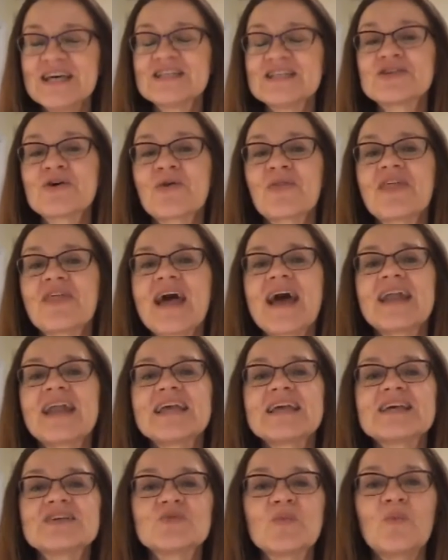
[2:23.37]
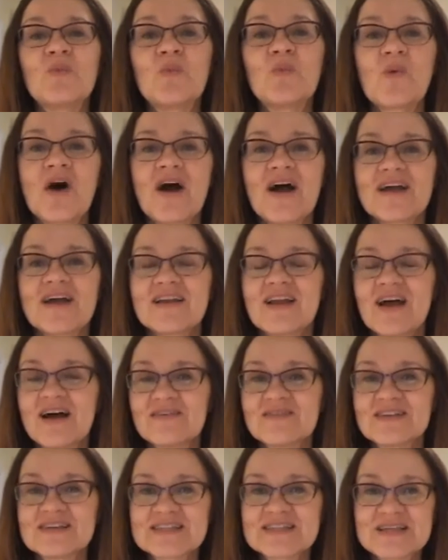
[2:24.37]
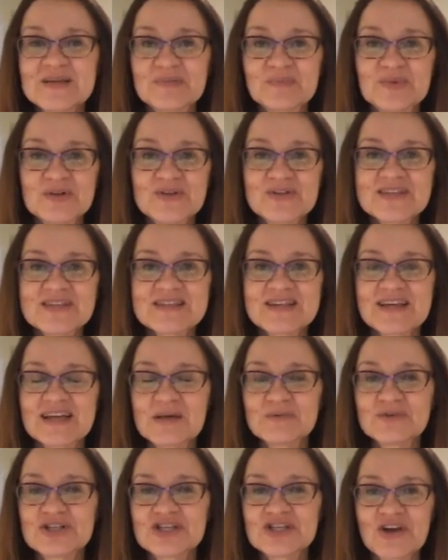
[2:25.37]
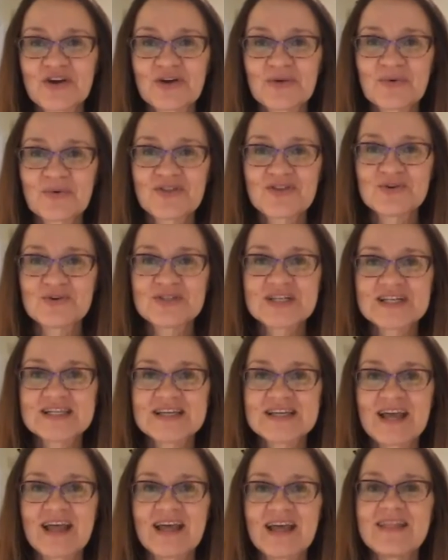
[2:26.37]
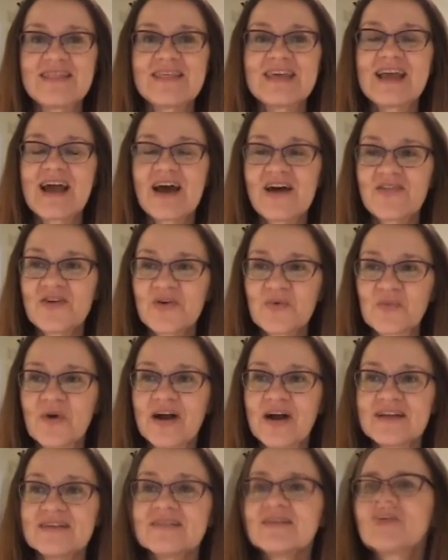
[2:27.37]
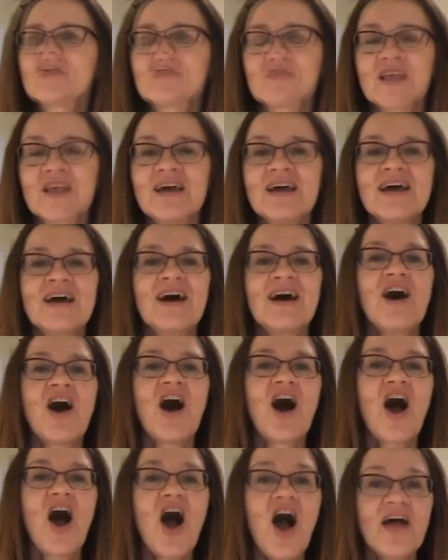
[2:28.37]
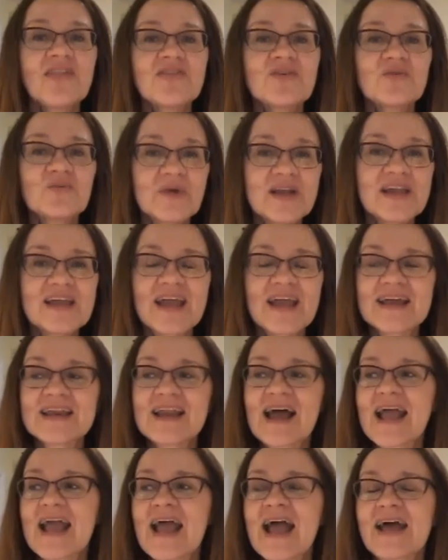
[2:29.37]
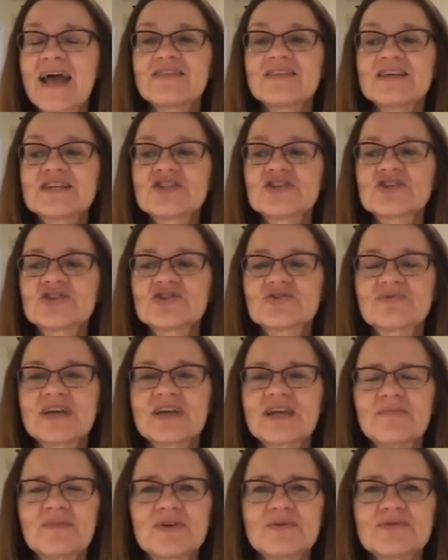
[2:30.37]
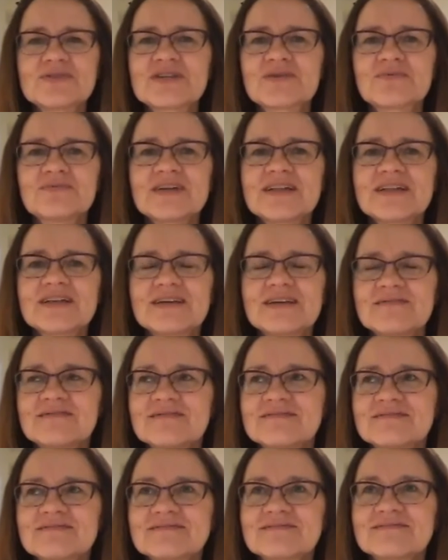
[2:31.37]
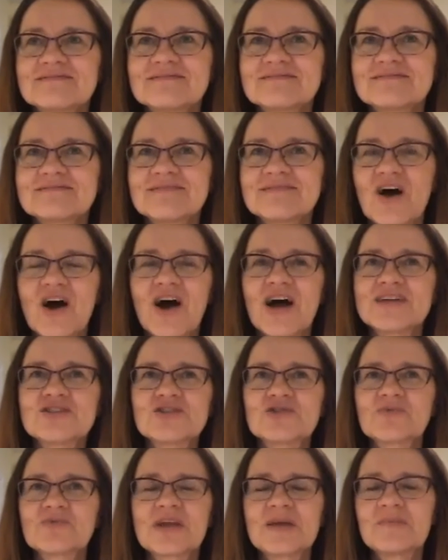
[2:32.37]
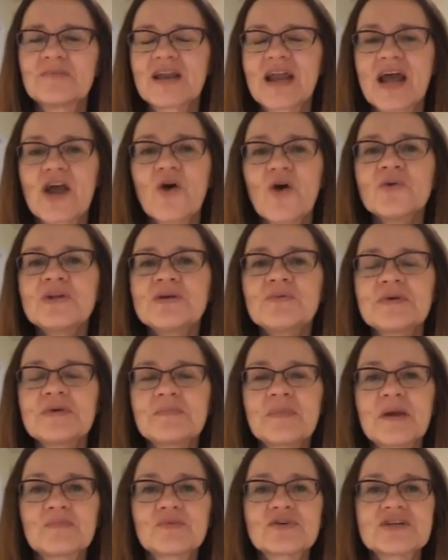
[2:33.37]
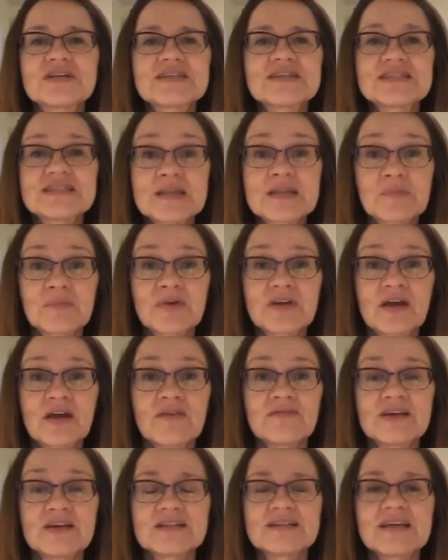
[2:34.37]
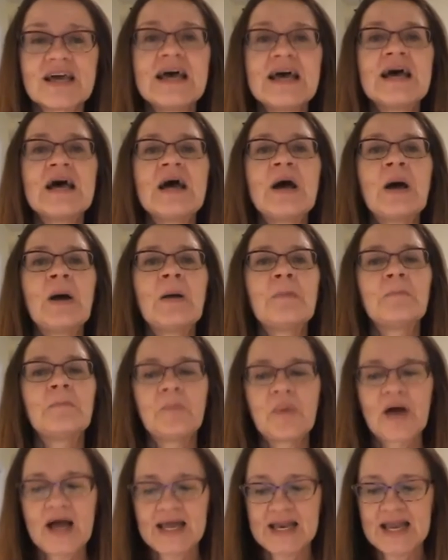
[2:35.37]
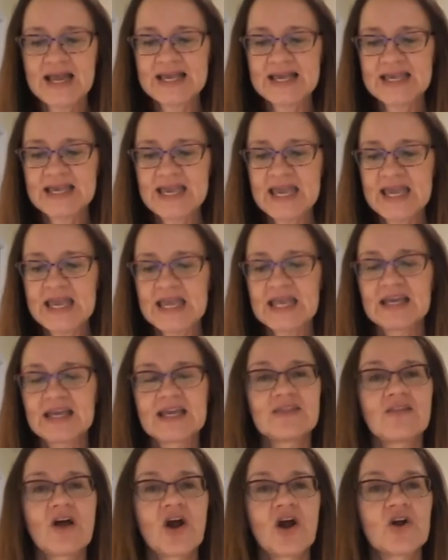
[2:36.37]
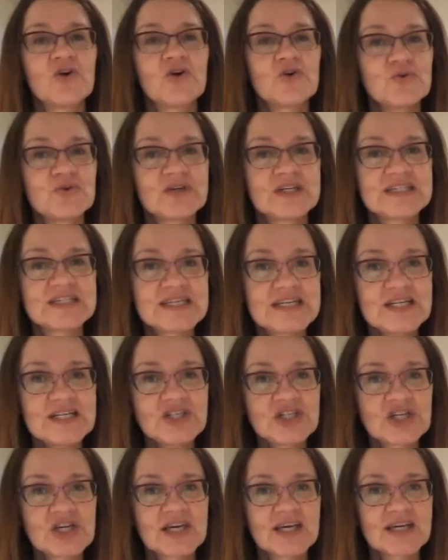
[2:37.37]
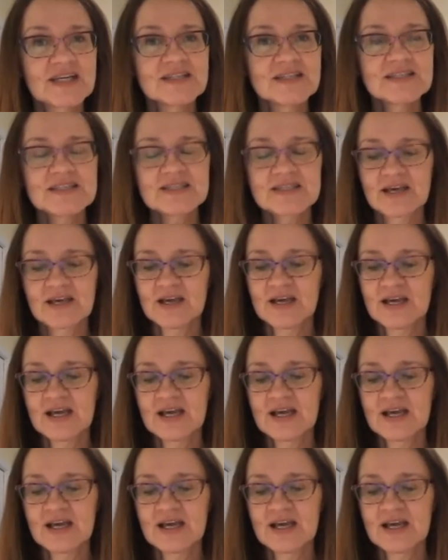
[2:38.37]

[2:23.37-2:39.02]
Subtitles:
So that is one of the symbols that I was sharing with you today. The other one, on the weekend I had this dream. It was a really odd dream, and I only remembered a snippet of it. But again, in our Huna teachings,